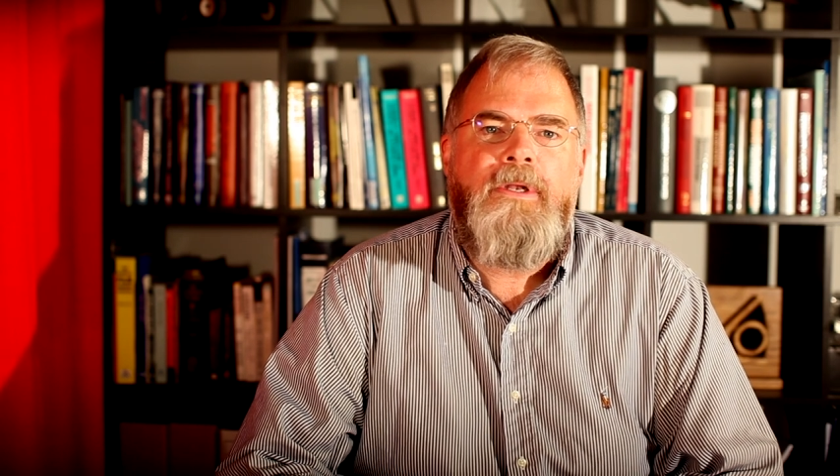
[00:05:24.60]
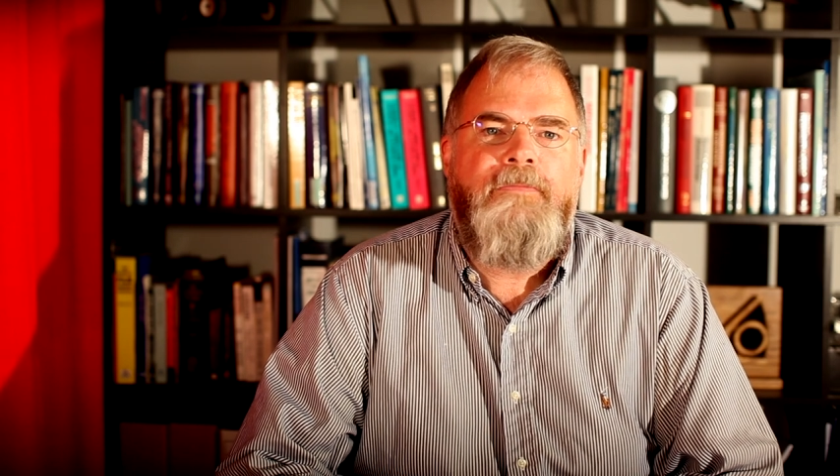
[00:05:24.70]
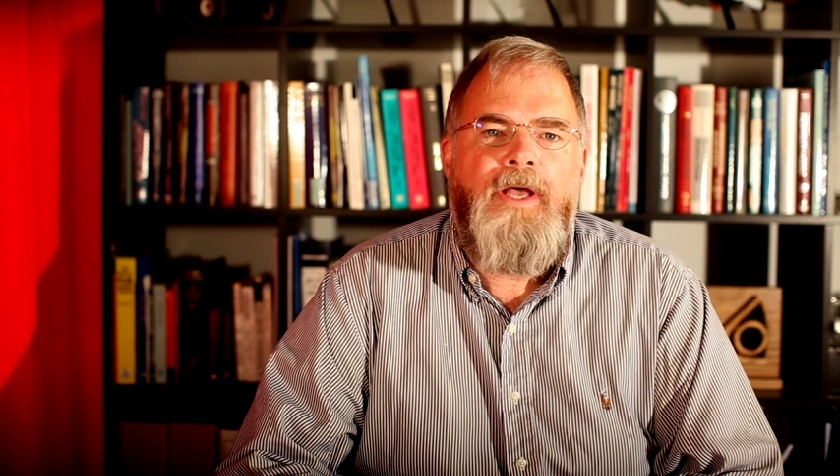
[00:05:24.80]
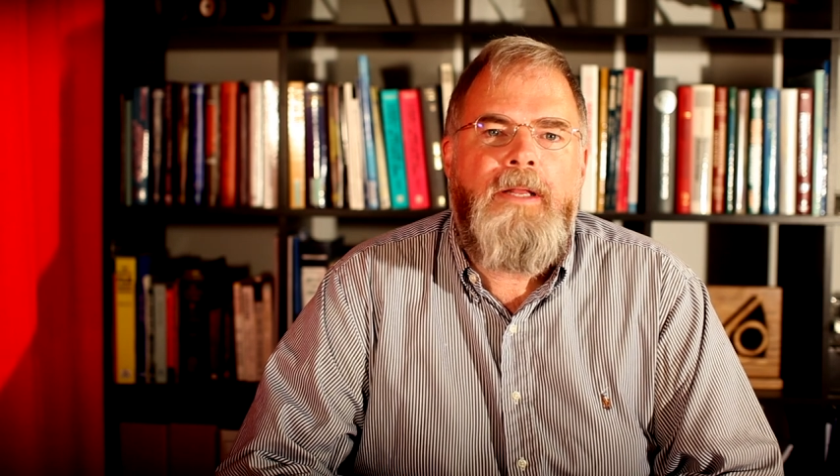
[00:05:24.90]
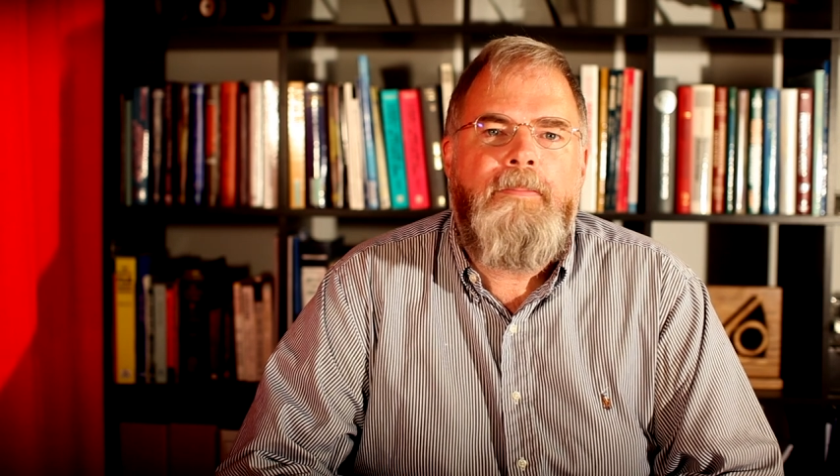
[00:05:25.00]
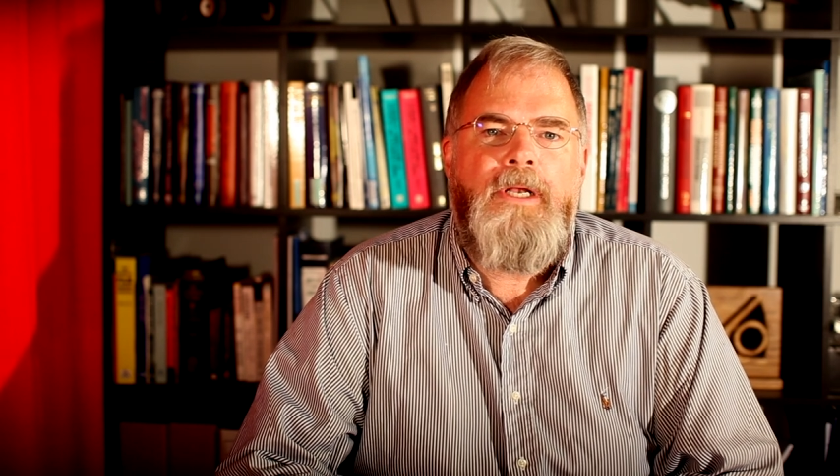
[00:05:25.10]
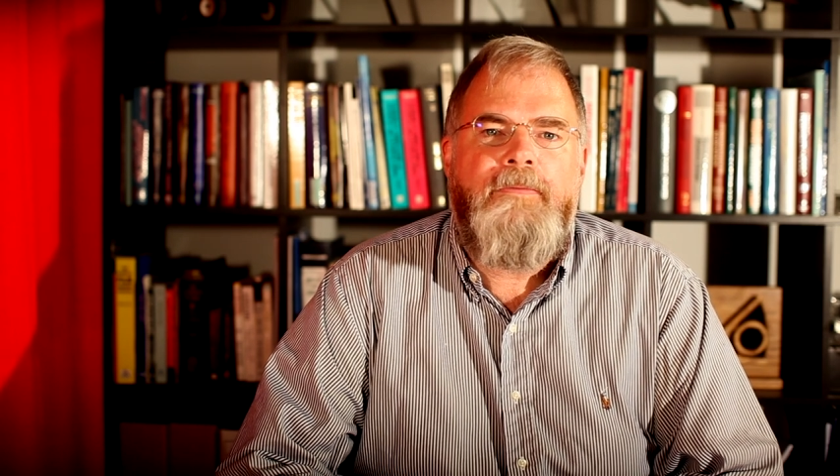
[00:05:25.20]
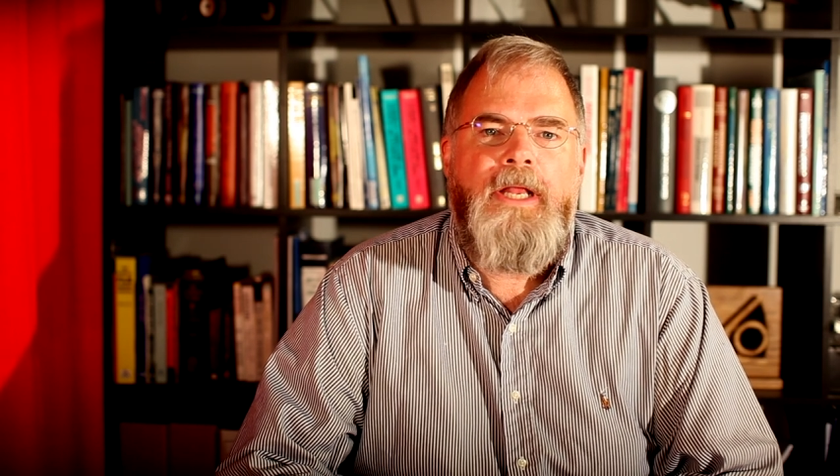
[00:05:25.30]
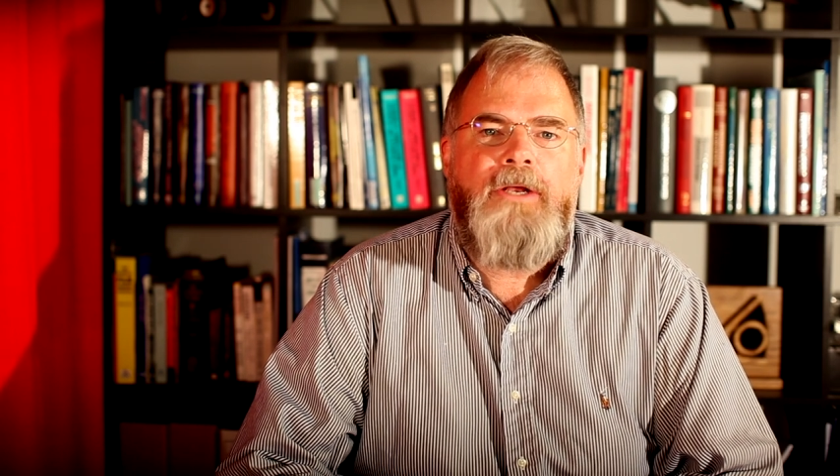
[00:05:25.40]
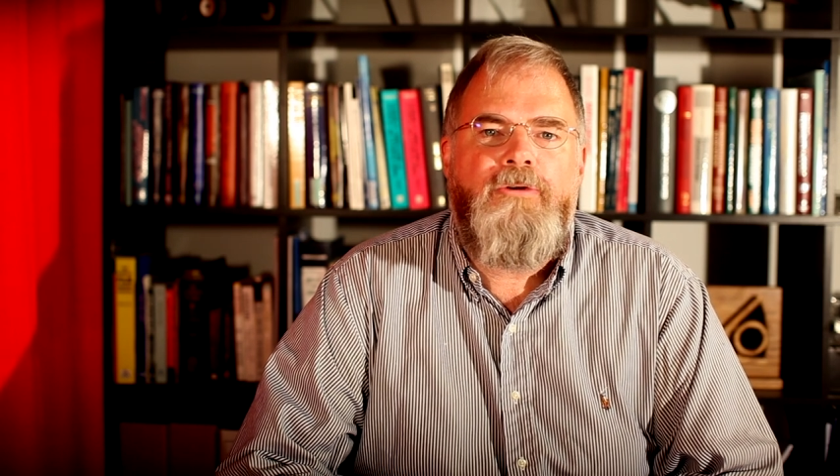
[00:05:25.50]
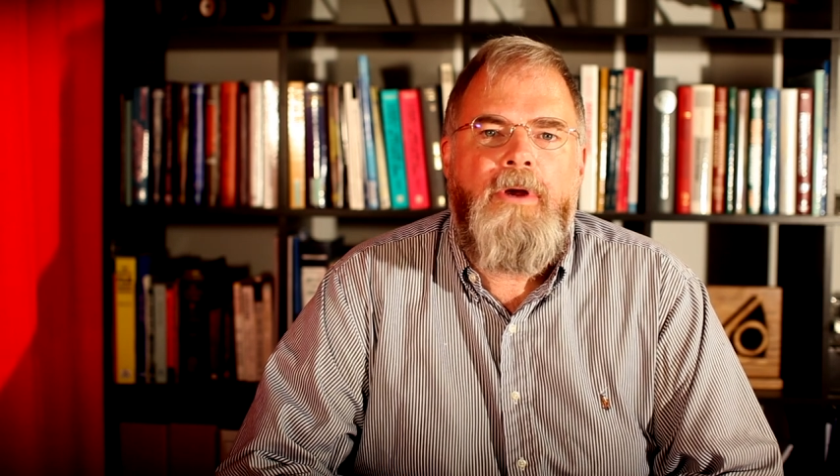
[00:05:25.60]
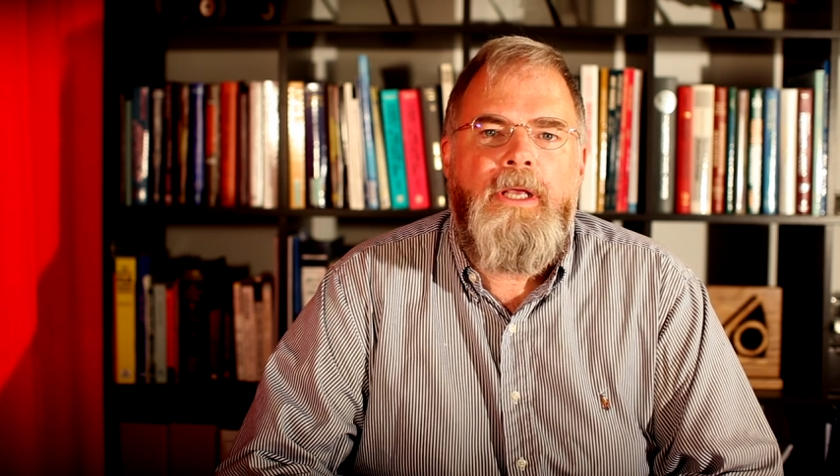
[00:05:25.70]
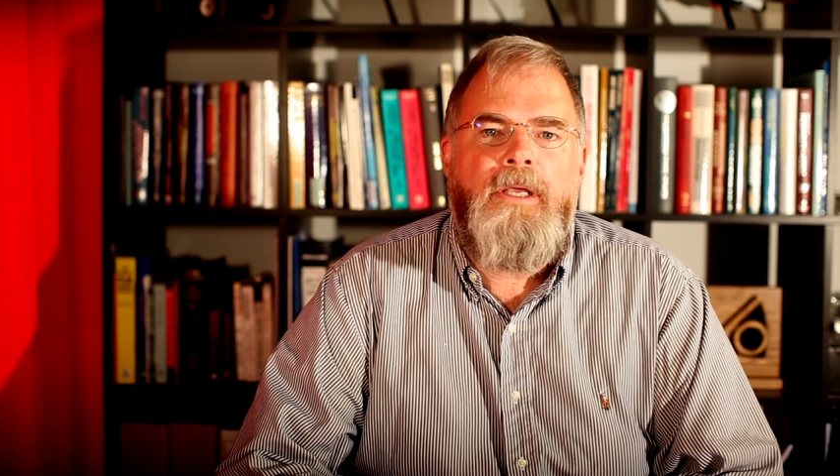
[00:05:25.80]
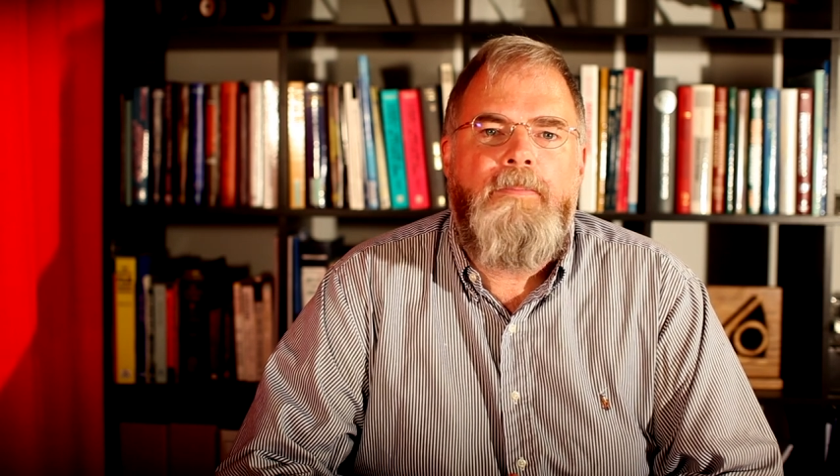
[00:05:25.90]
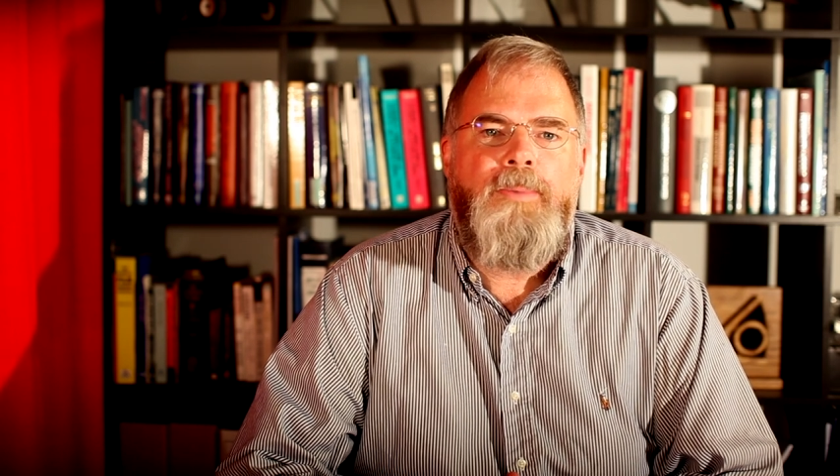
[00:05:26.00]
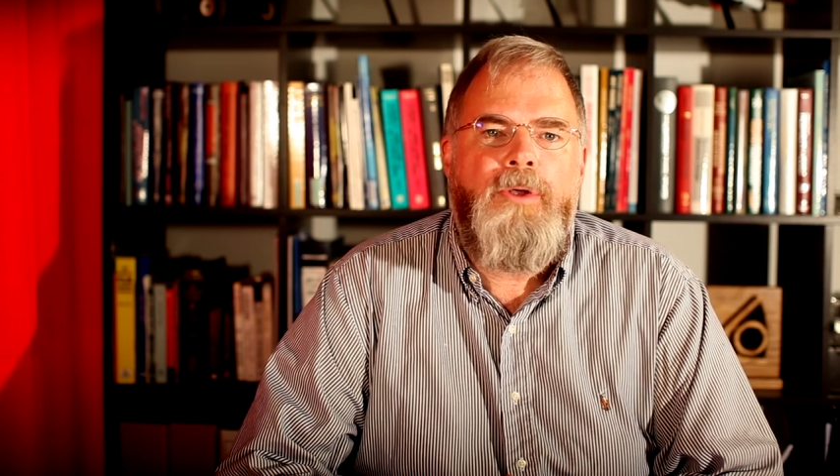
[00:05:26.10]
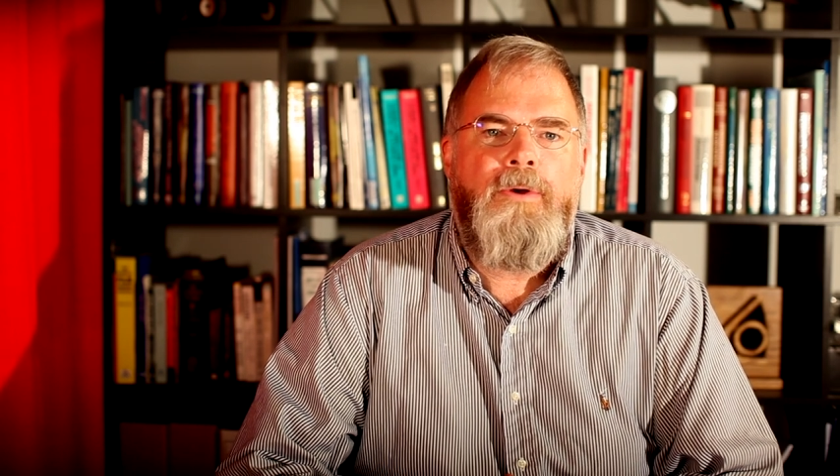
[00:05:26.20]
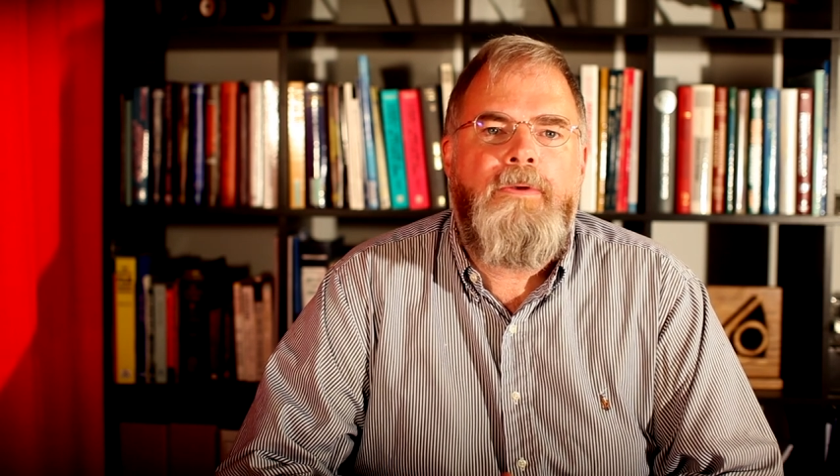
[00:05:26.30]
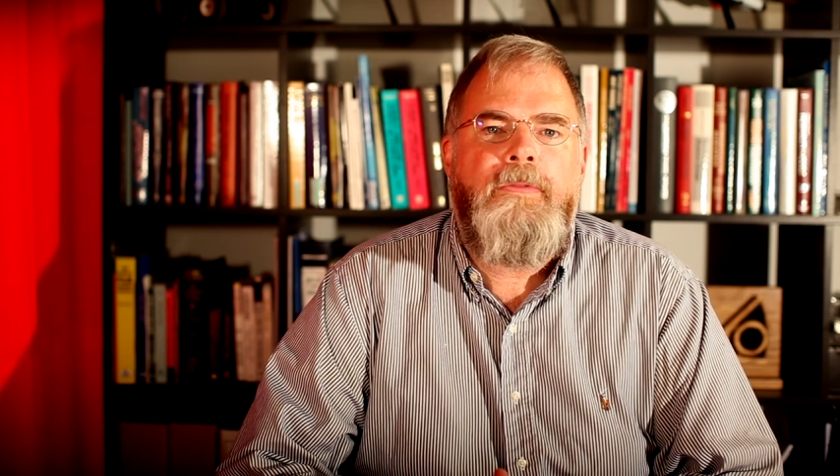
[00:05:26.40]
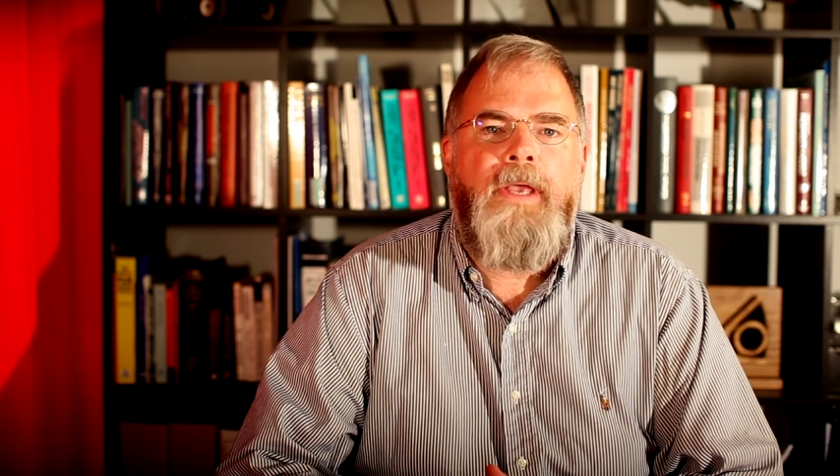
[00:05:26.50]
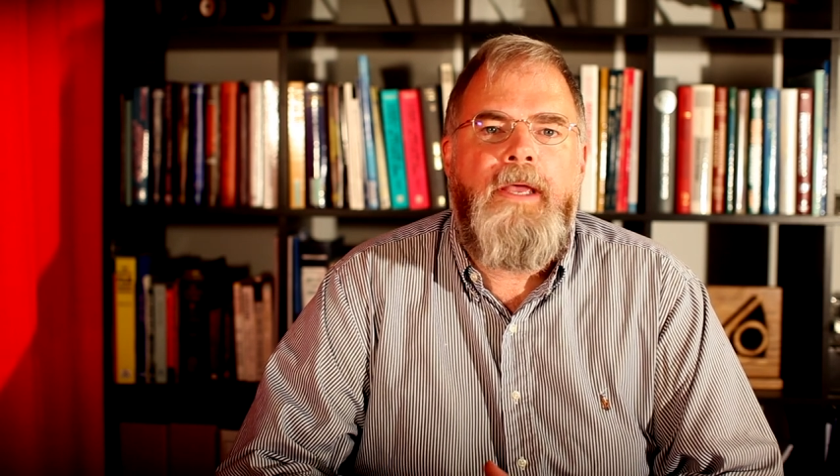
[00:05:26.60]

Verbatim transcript: development of electronic computers